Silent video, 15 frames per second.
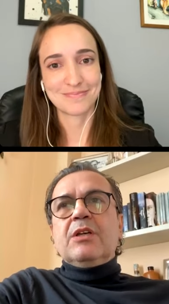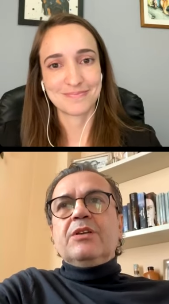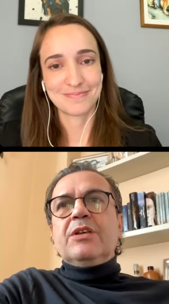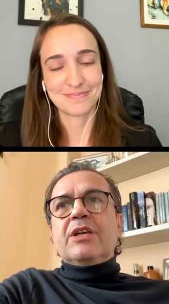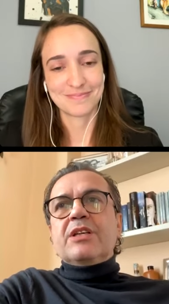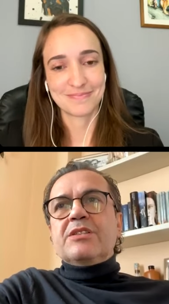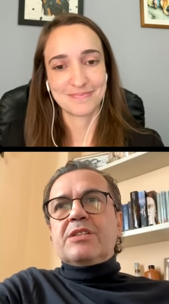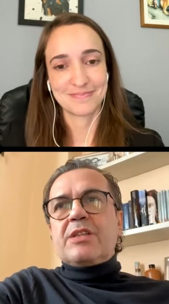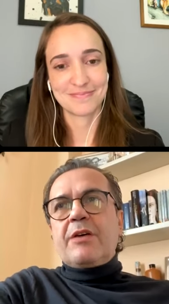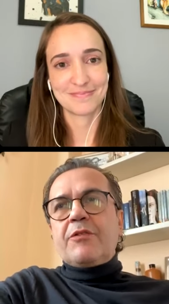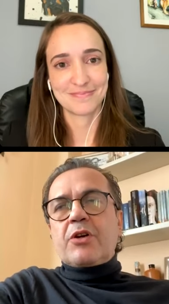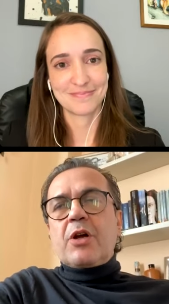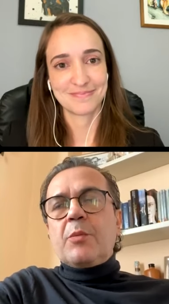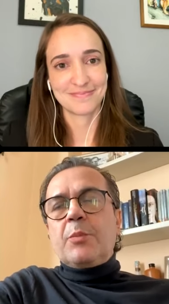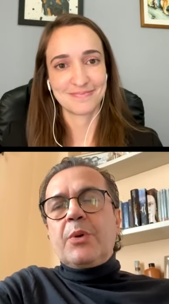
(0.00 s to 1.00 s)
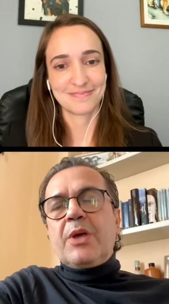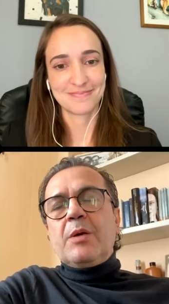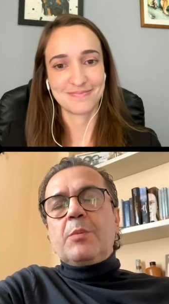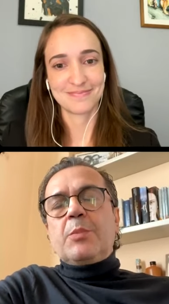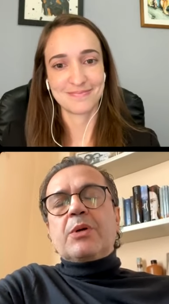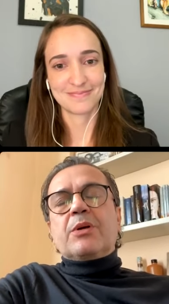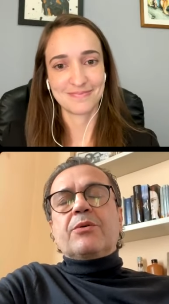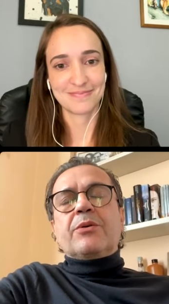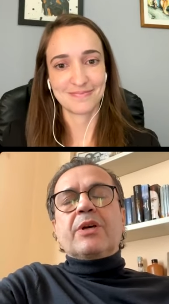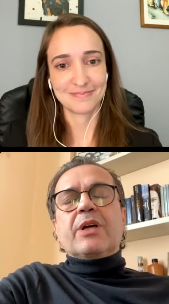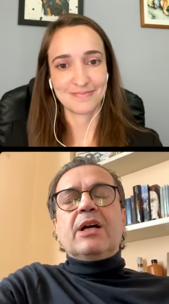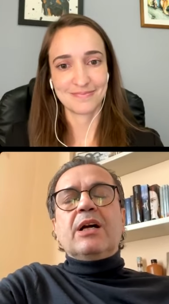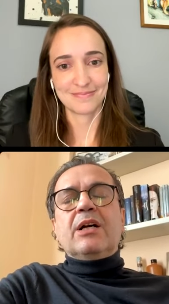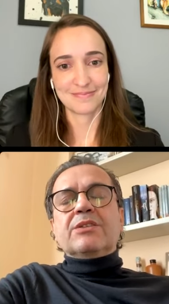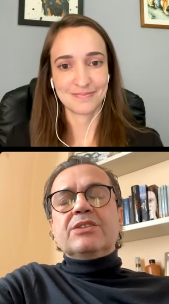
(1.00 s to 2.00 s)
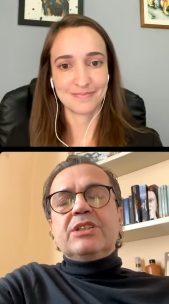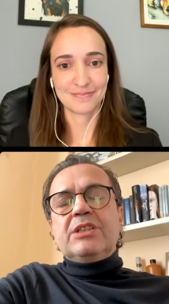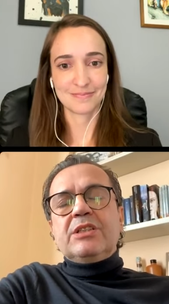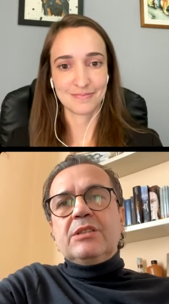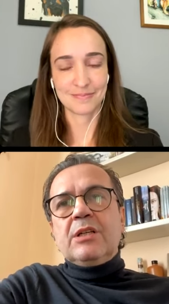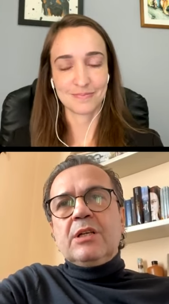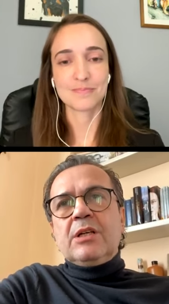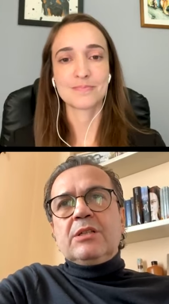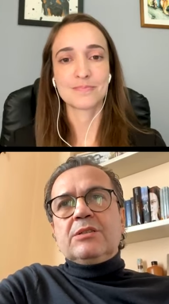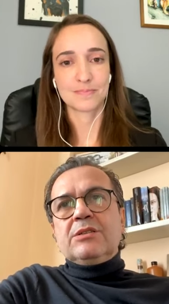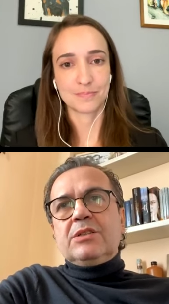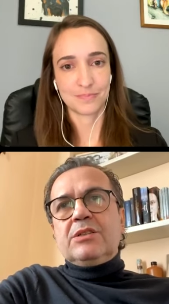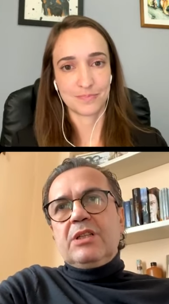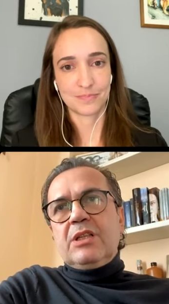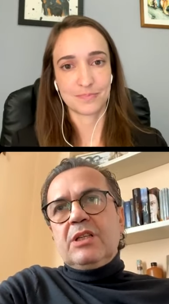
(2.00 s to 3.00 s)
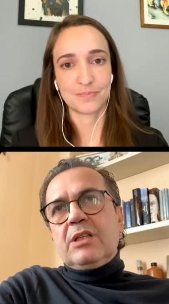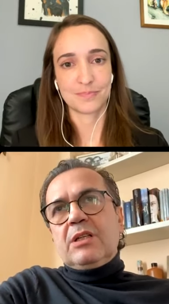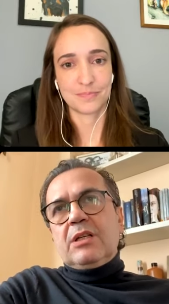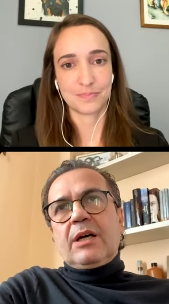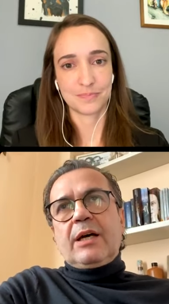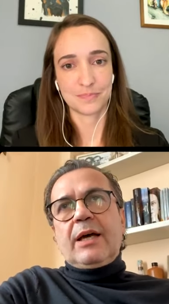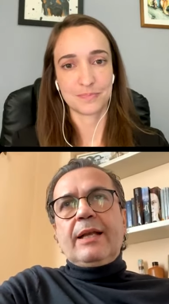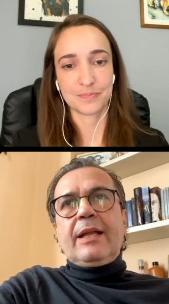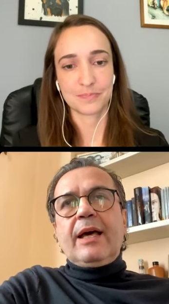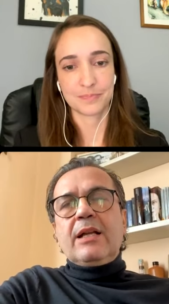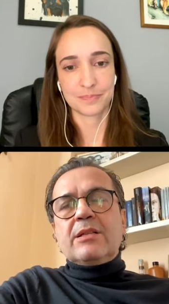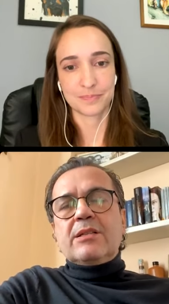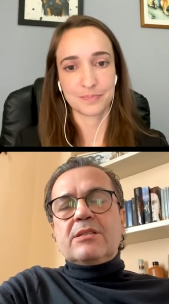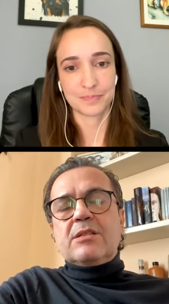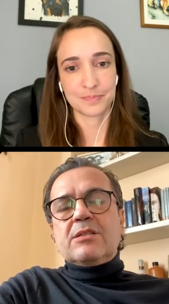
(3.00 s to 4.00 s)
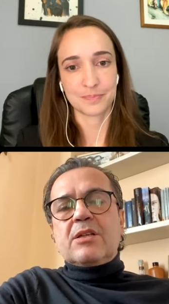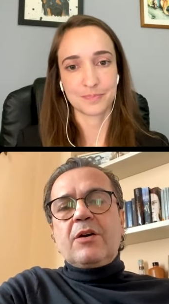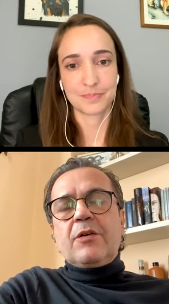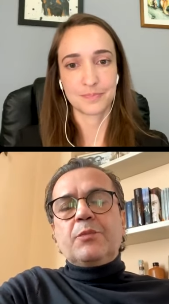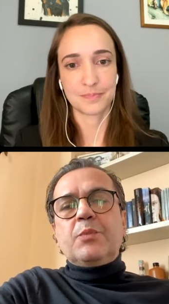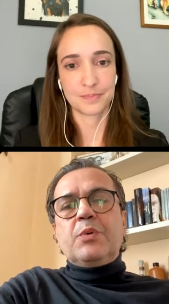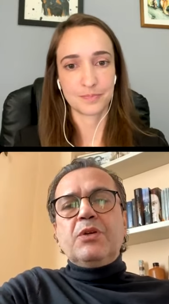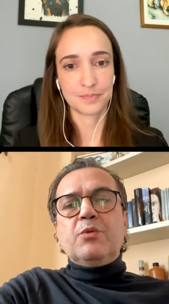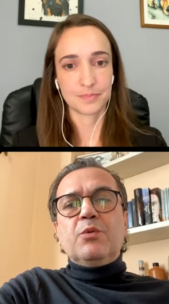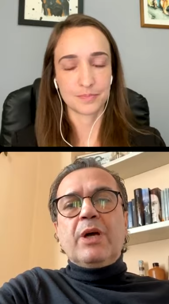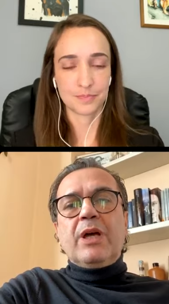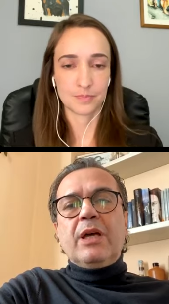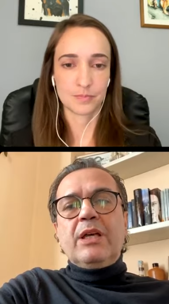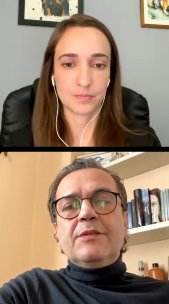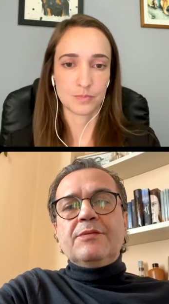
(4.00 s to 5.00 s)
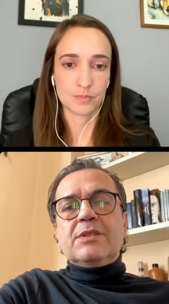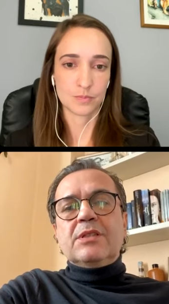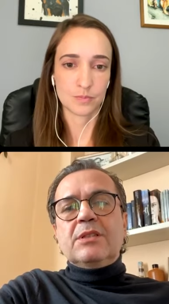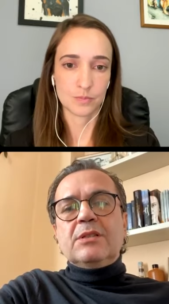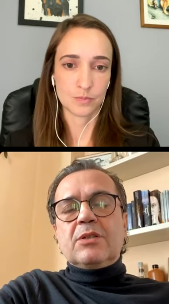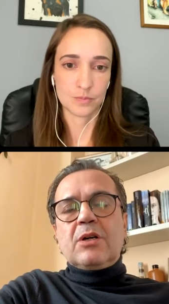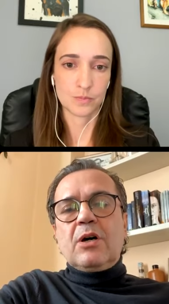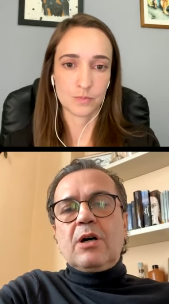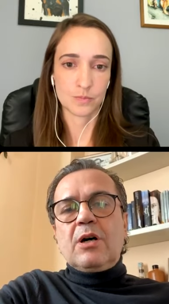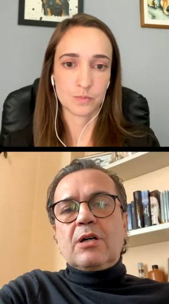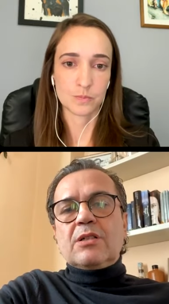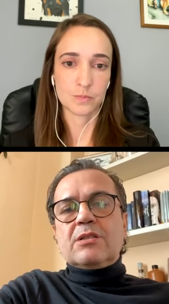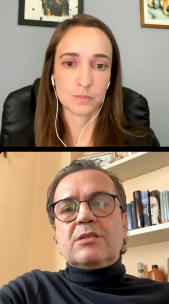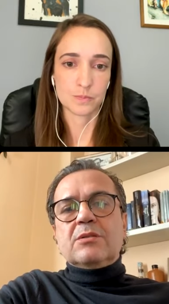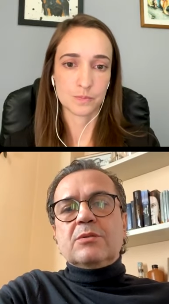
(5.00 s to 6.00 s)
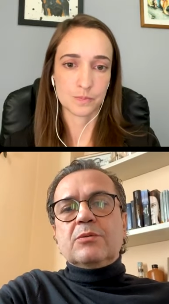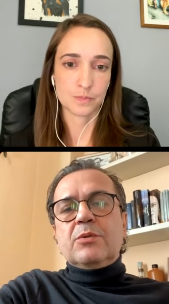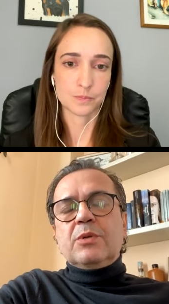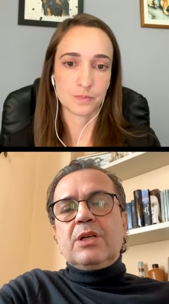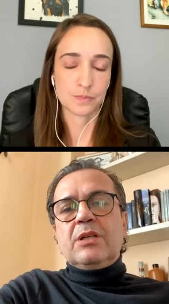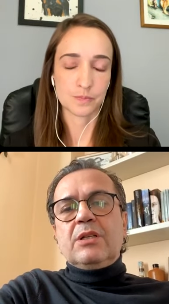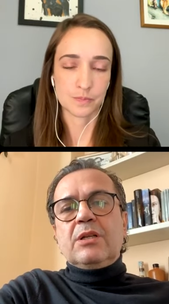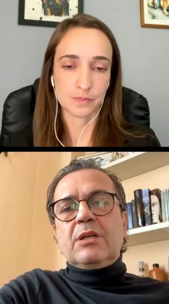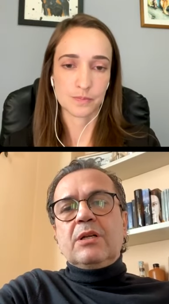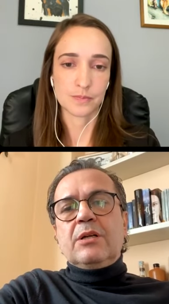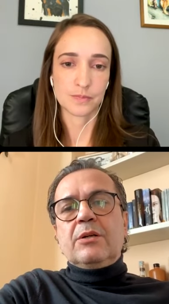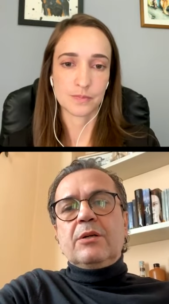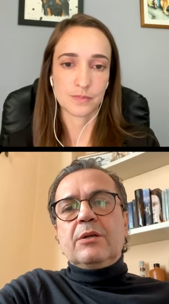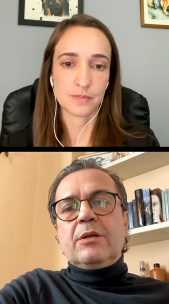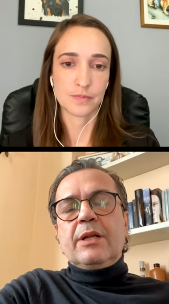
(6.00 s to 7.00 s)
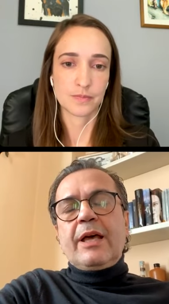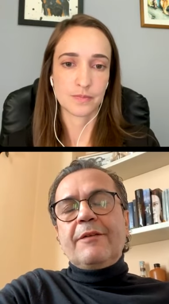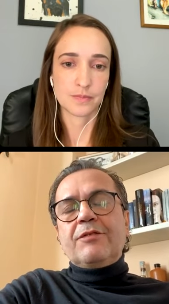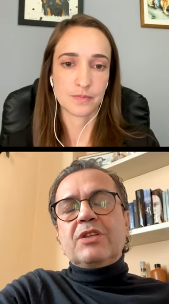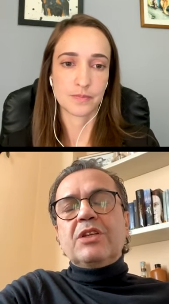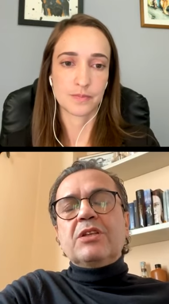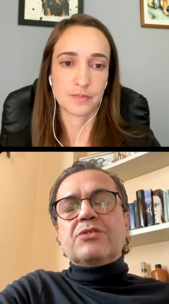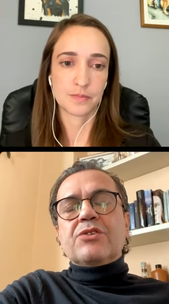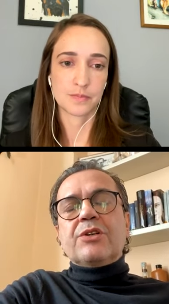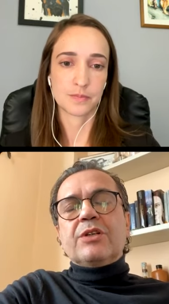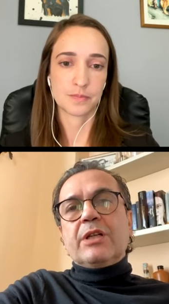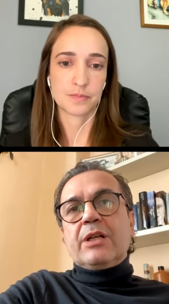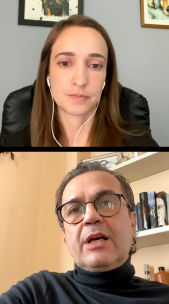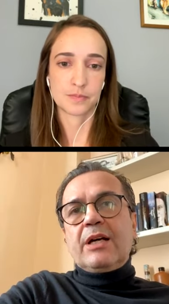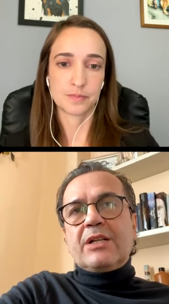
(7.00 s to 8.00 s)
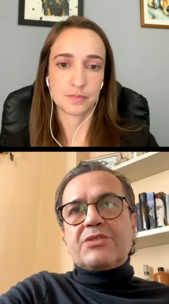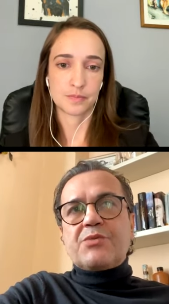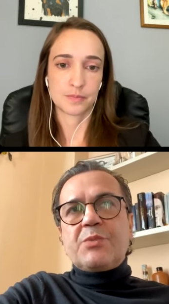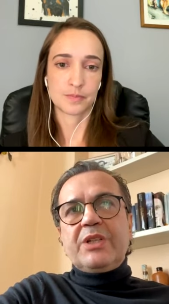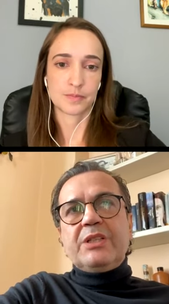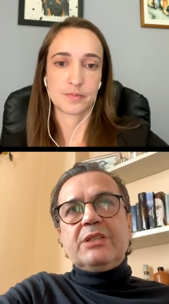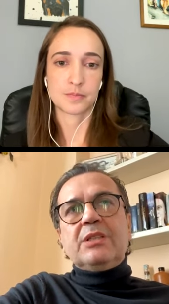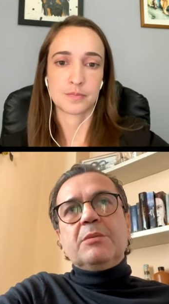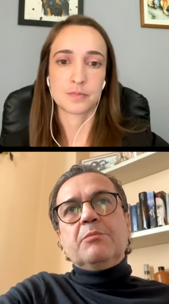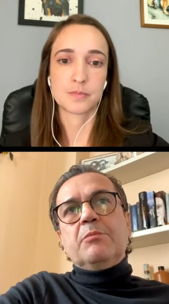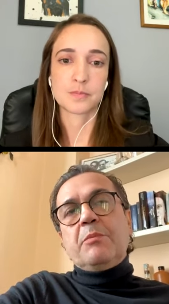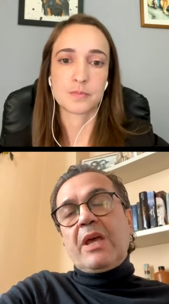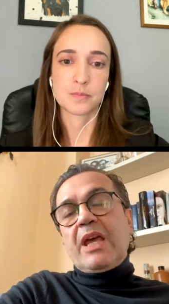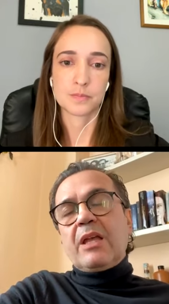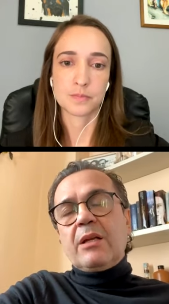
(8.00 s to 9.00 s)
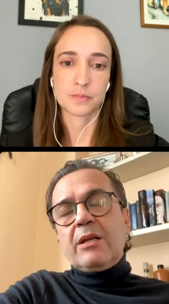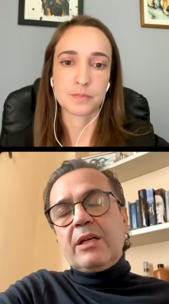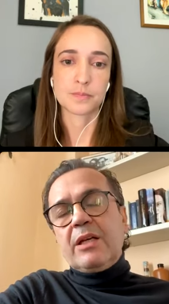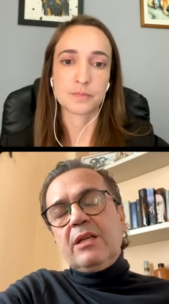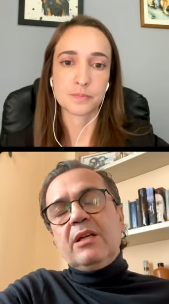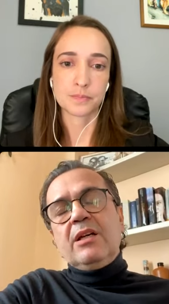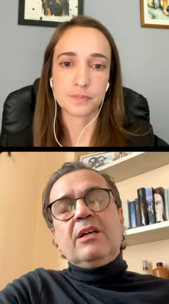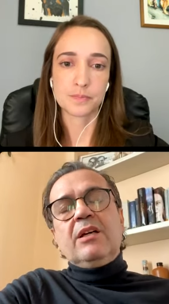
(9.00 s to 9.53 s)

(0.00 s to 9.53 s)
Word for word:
Speaker 1: there is several paper regarding the uh, analysis of P waves in dogs with uh, left atrial enlargement mainly,